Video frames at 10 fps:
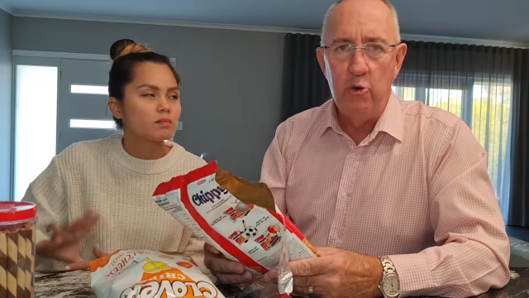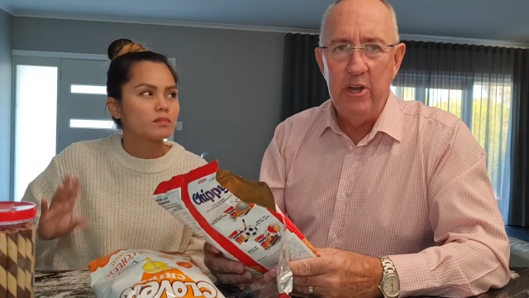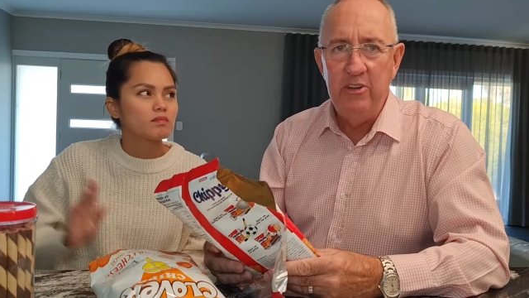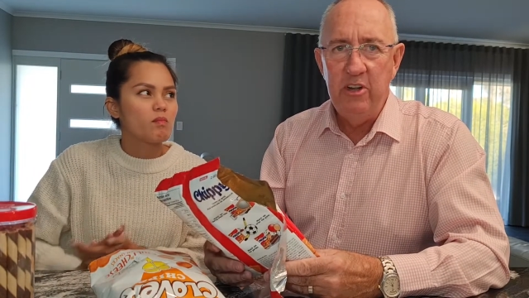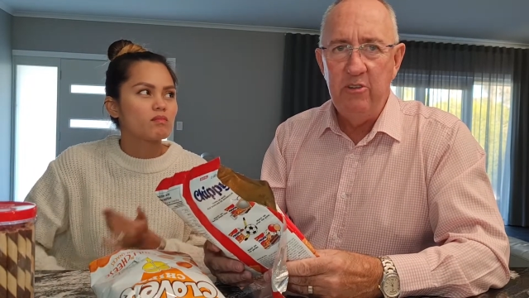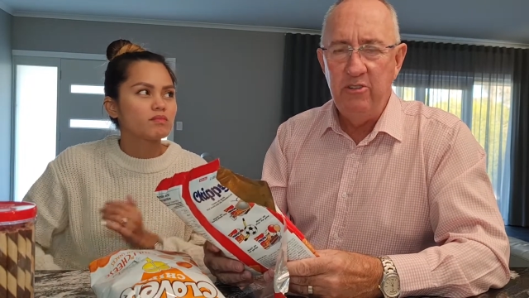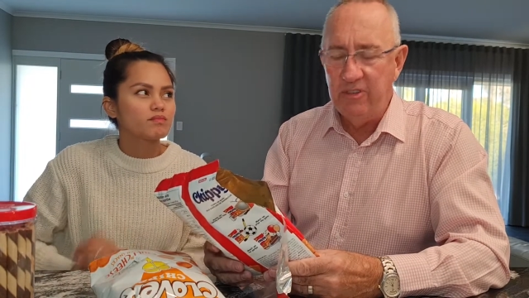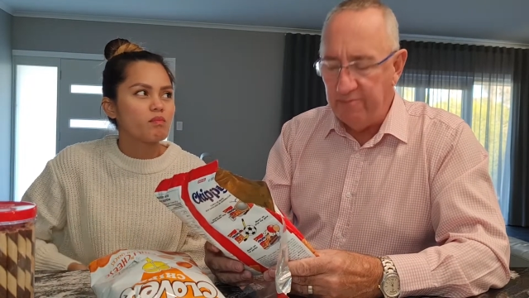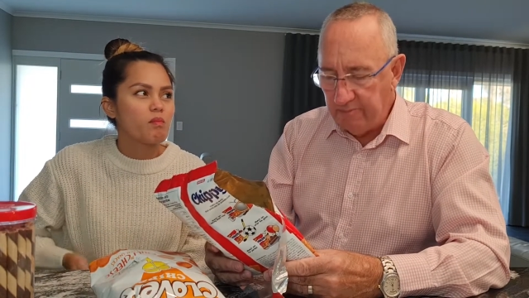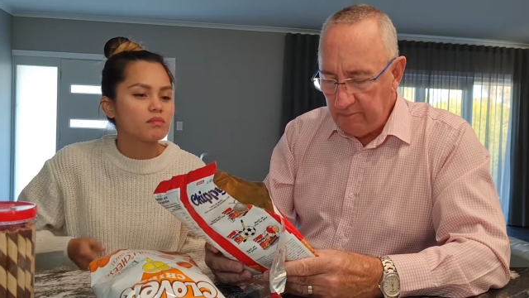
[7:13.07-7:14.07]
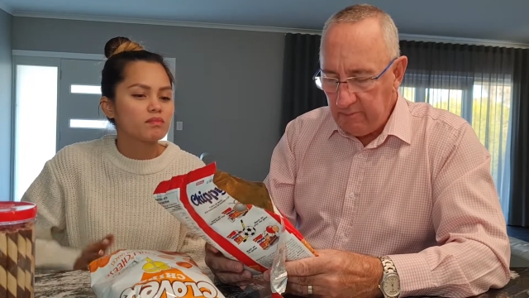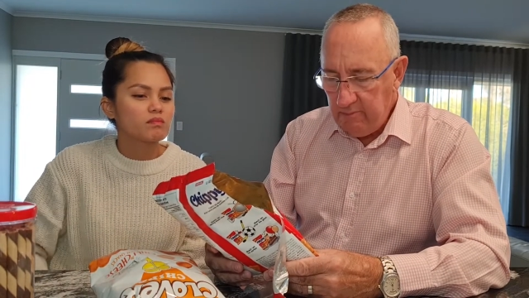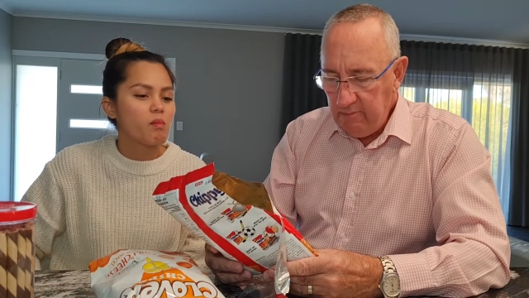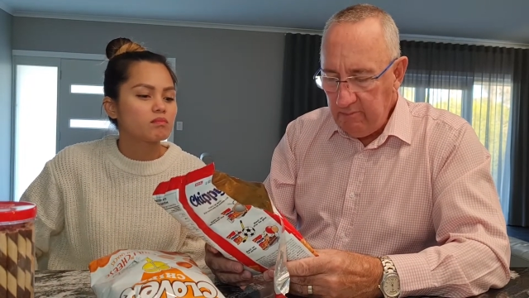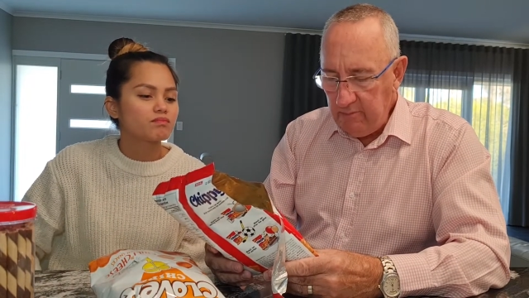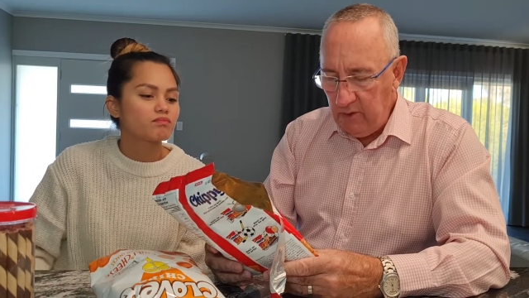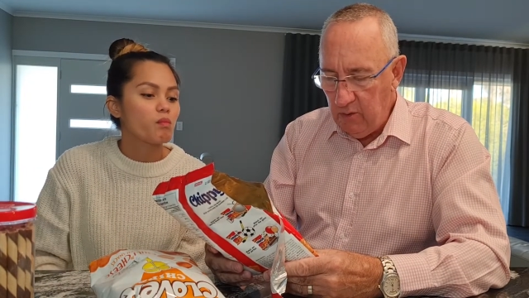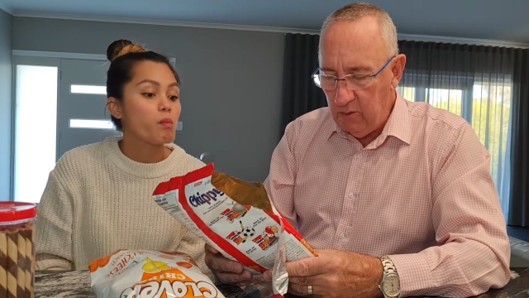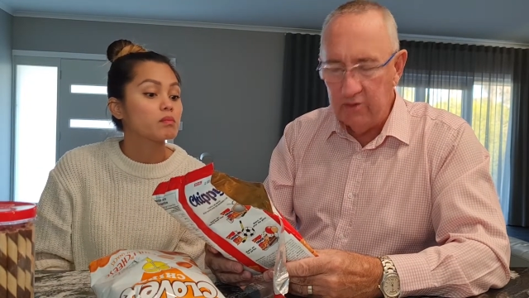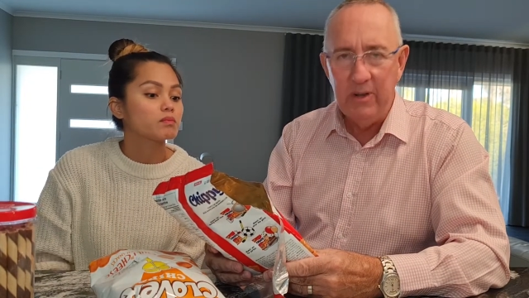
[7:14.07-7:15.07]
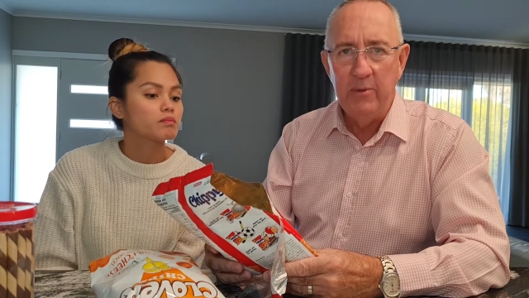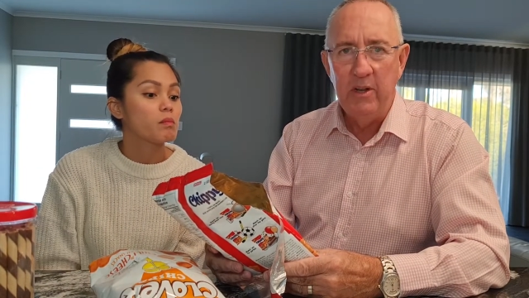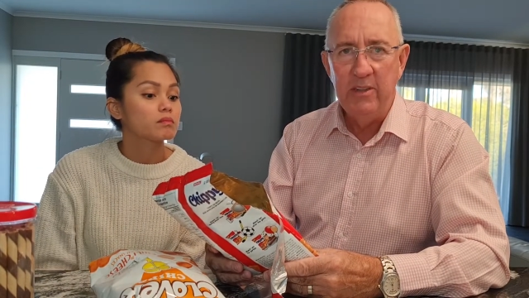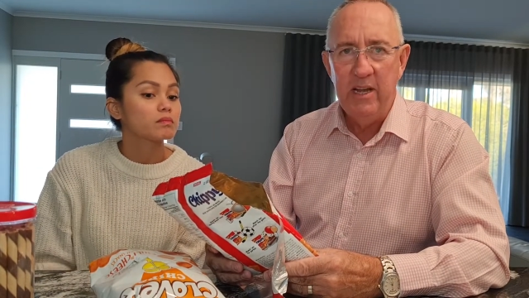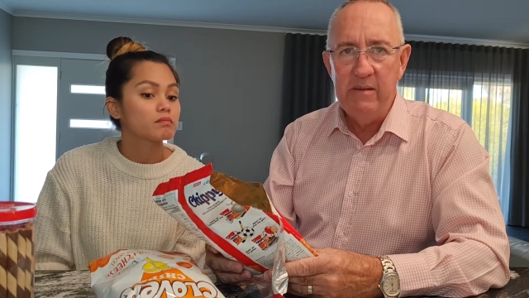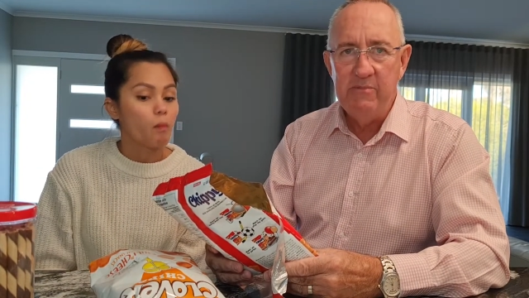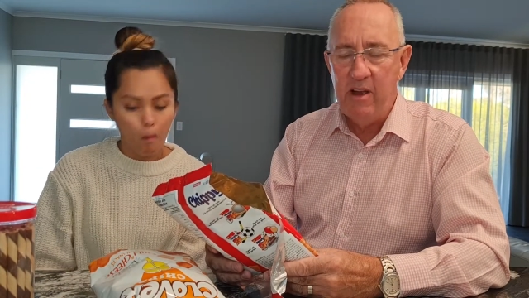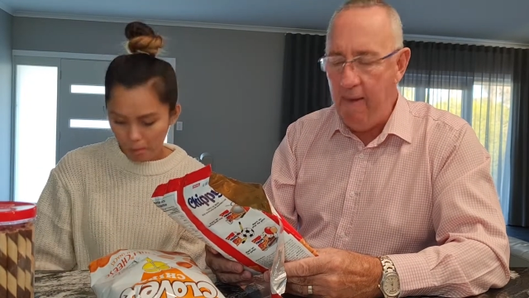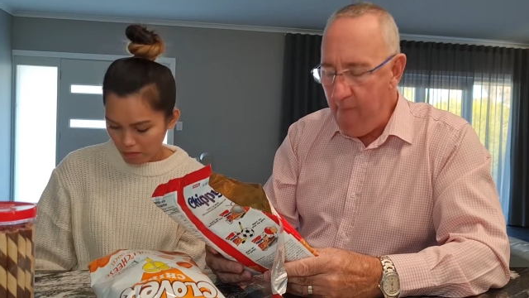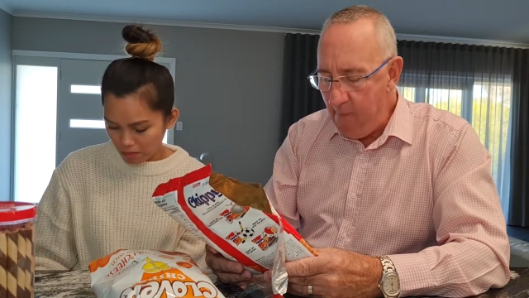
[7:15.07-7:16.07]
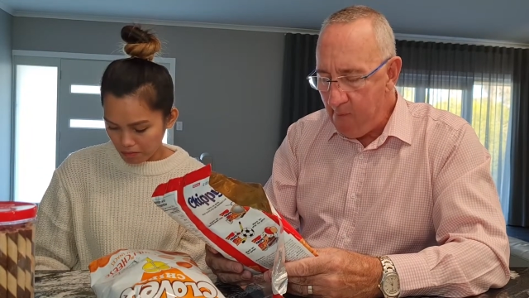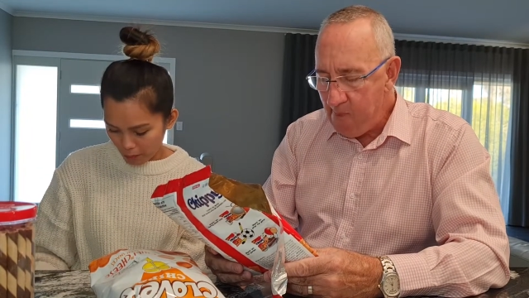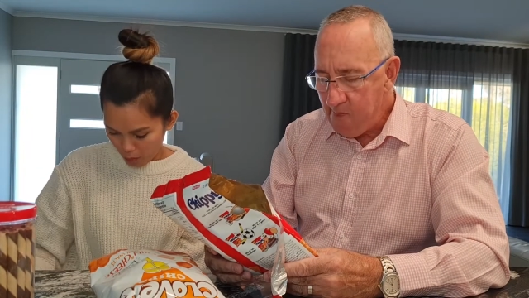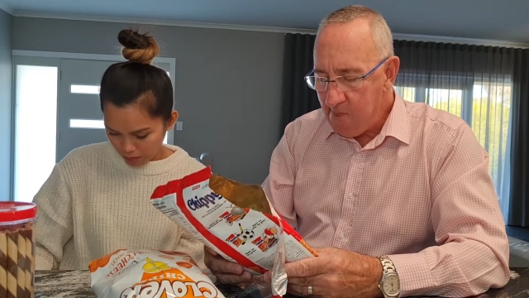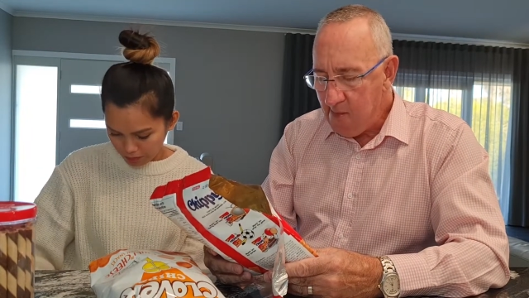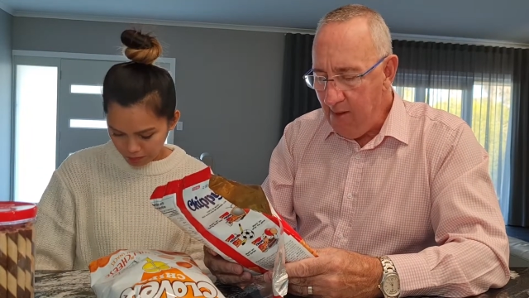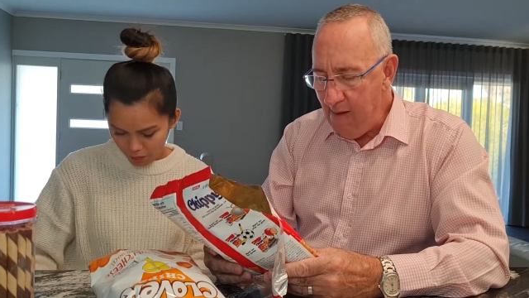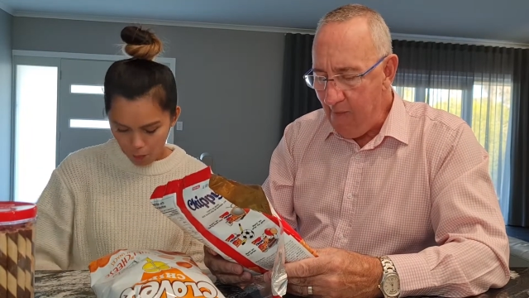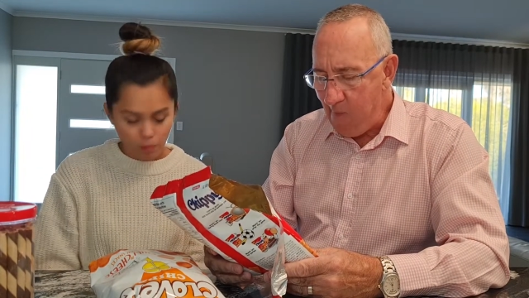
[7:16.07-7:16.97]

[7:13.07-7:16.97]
Speaker 1: Doritos or something like that, yeah.